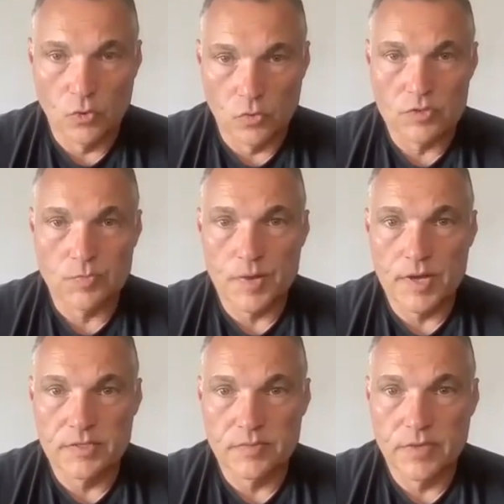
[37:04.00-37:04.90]
your
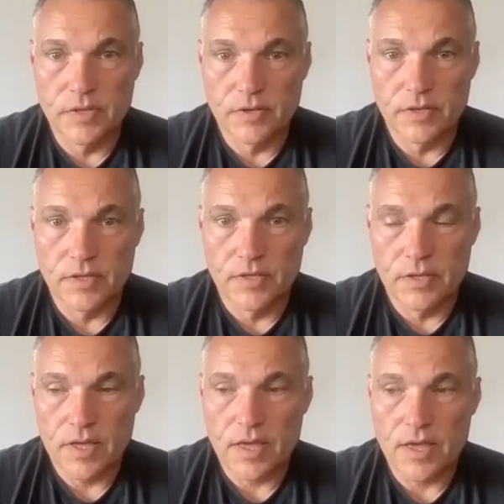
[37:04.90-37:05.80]
responsibility.
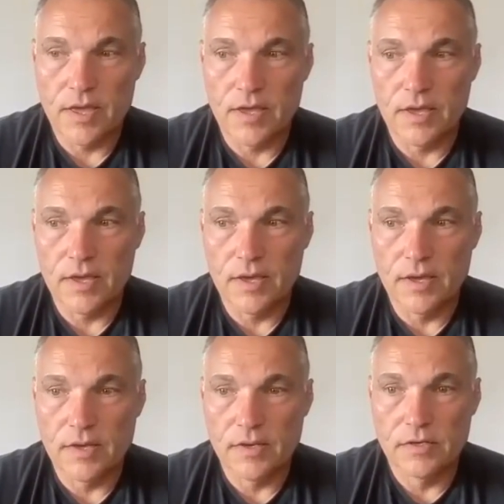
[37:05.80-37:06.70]

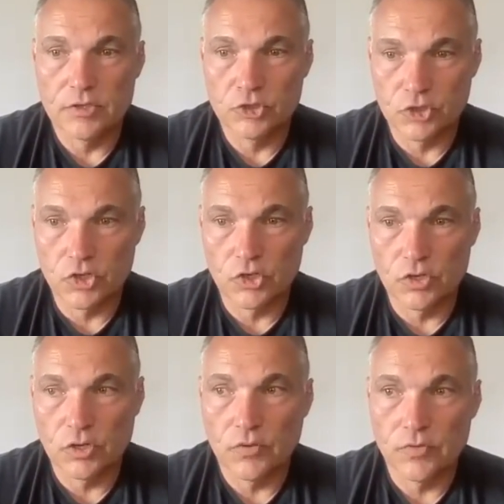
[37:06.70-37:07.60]
And
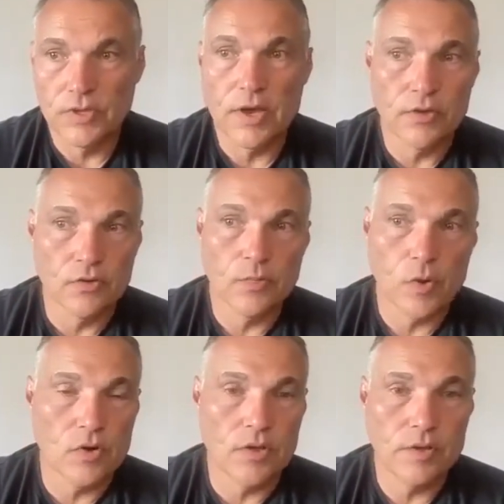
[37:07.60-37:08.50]
sure, the other
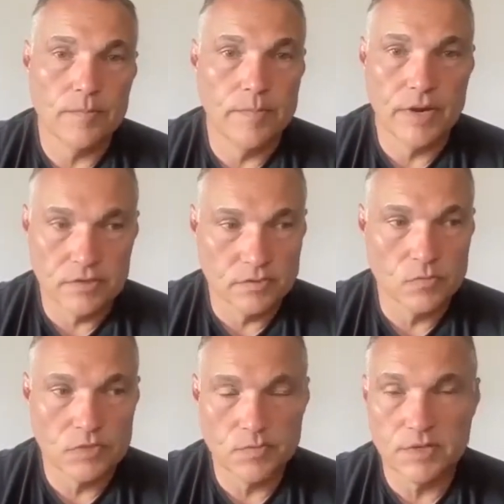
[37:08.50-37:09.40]
party bears
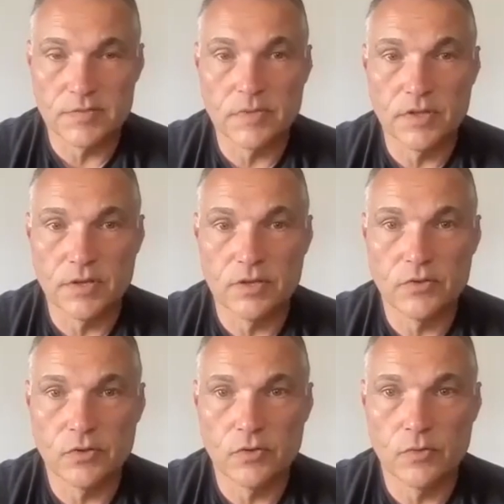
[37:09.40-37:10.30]
some responsibility
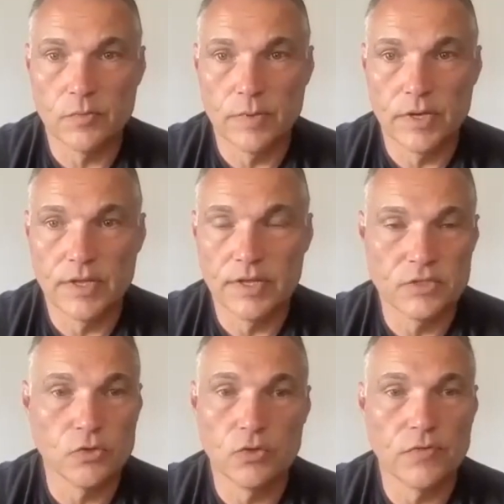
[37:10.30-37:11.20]
too, but
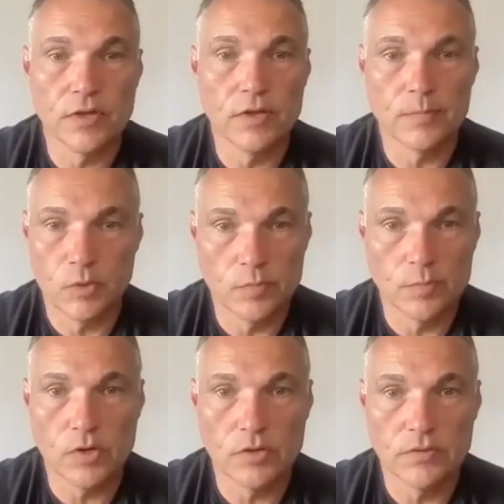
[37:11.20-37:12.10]
until you've held up your
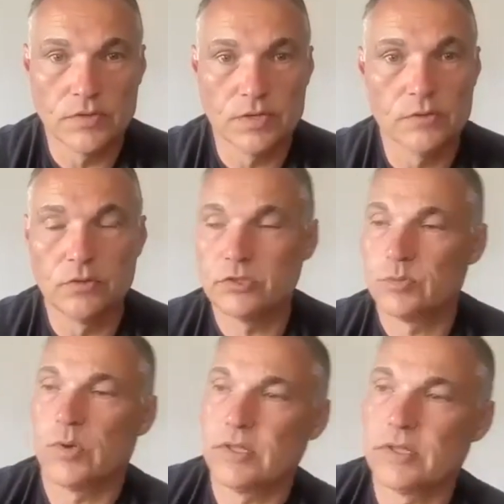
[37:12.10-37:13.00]
part, then you
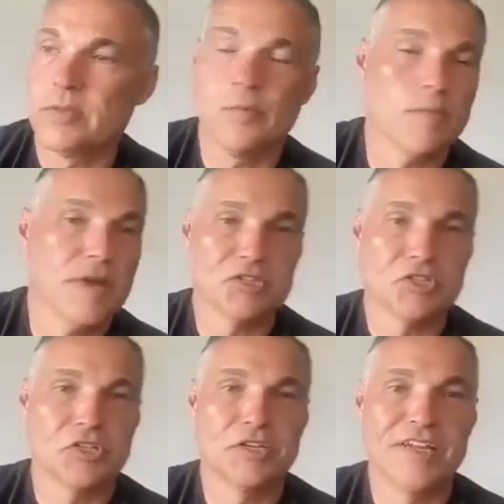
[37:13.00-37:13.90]
should probably keep your mouth
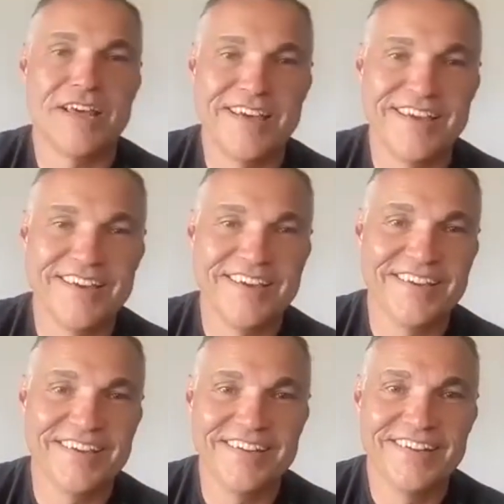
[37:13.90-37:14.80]
shut.
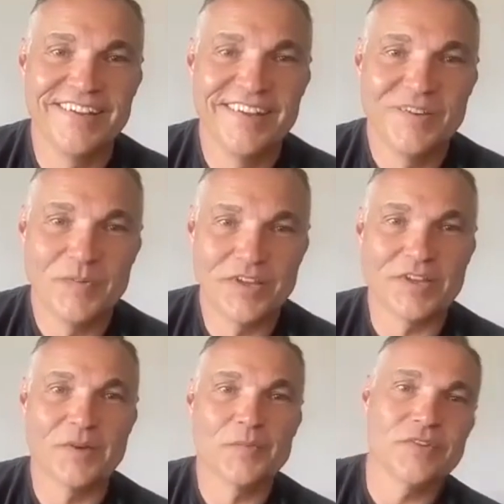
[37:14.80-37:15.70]
And when
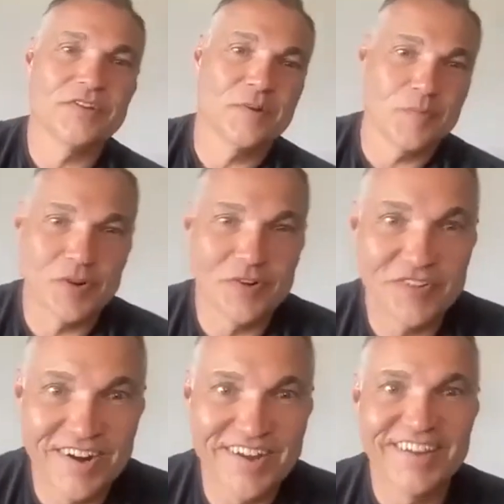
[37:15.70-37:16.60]
it comes to their
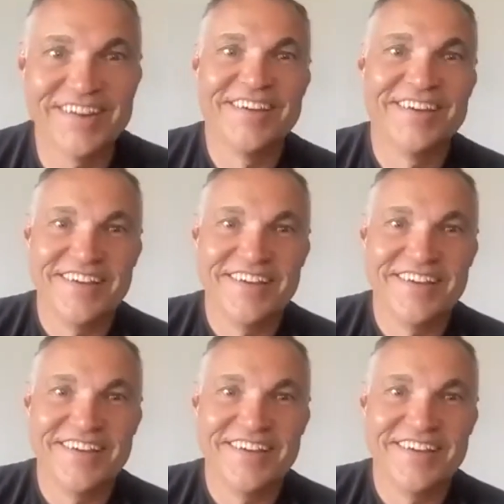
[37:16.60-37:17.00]
part, right?